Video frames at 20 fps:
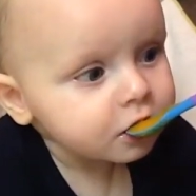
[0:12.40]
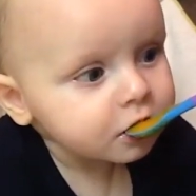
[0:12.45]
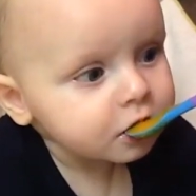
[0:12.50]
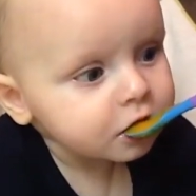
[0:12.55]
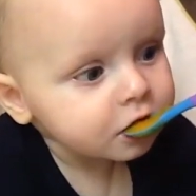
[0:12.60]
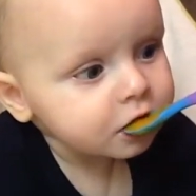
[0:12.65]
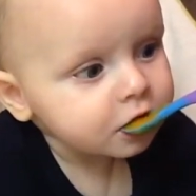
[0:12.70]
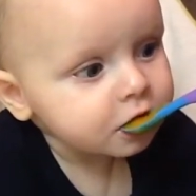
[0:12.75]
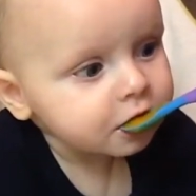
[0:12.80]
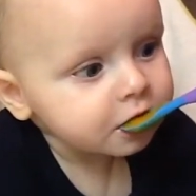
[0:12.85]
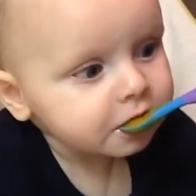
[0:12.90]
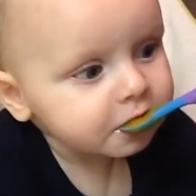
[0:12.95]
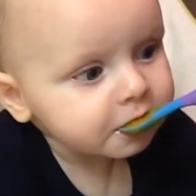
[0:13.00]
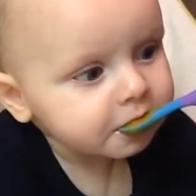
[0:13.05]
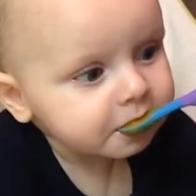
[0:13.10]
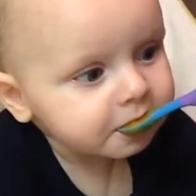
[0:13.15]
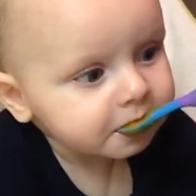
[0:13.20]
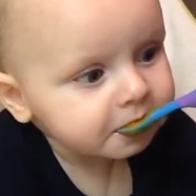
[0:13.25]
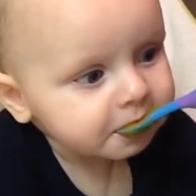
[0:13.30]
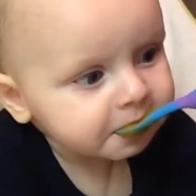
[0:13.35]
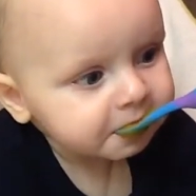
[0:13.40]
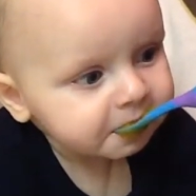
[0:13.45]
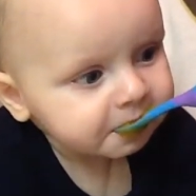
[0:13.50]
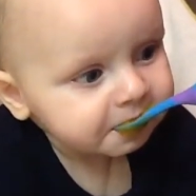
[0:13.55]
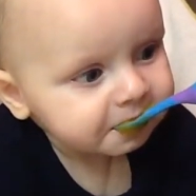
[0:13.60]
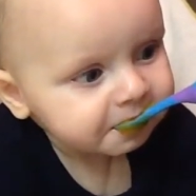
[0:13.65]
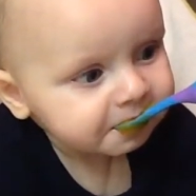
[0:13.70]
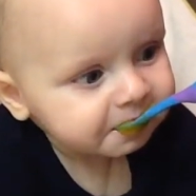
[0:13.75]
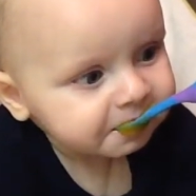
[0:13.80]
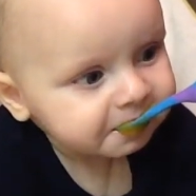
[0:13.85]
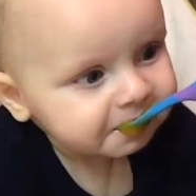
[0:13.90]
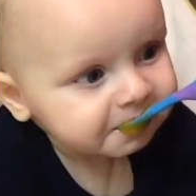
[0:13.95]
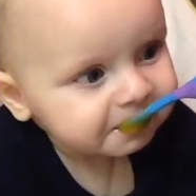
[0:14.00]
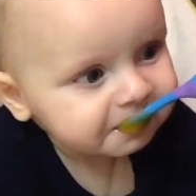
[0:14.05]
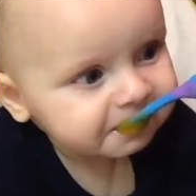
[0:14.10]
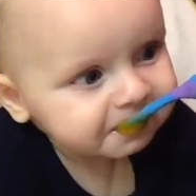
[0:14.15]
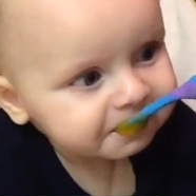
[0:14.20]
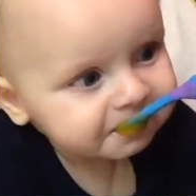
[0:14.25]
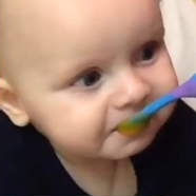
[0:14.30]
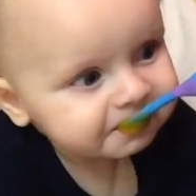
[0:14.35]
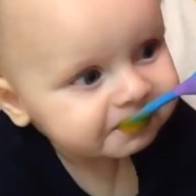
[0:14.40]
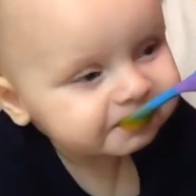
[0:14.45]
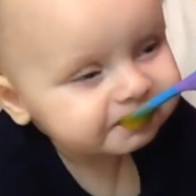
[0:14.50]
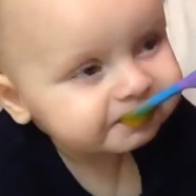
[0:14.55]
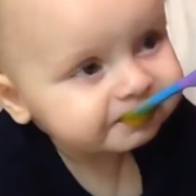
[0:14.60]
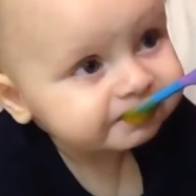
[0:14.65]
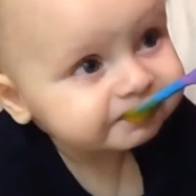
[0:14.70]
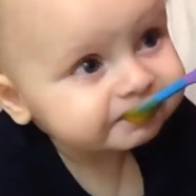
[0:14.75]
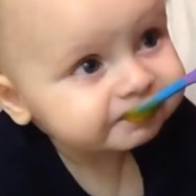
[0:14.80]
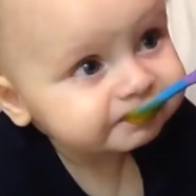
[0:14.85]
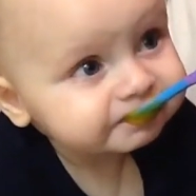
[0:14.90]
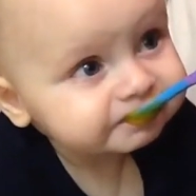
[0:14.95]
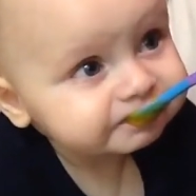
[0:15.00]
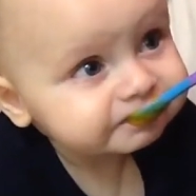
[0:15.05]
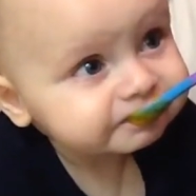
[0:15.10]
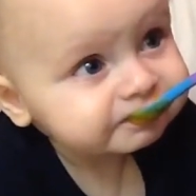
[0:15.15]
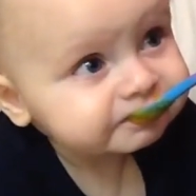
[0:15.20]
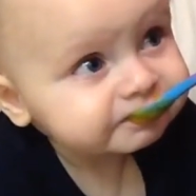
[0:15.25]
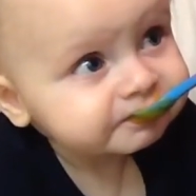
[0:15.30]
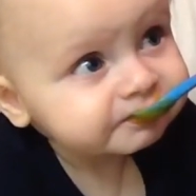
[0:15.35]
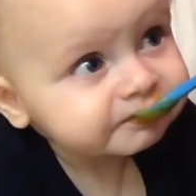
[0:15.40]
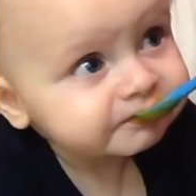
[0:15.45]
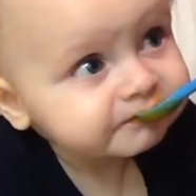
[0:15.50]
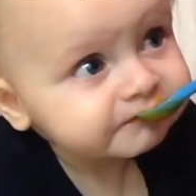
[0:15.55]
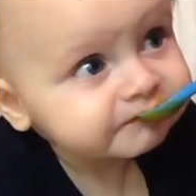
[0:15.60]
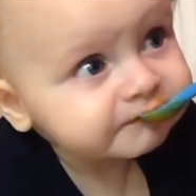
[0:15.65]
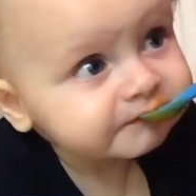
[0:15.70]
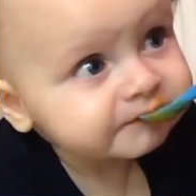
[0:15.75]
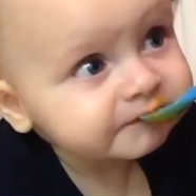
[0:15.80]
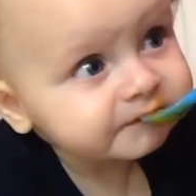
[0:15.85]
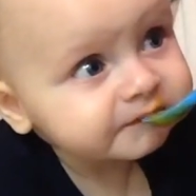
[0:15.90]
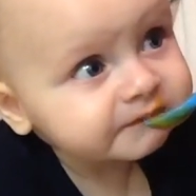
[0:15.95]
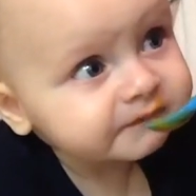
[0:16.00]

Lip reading: (silence)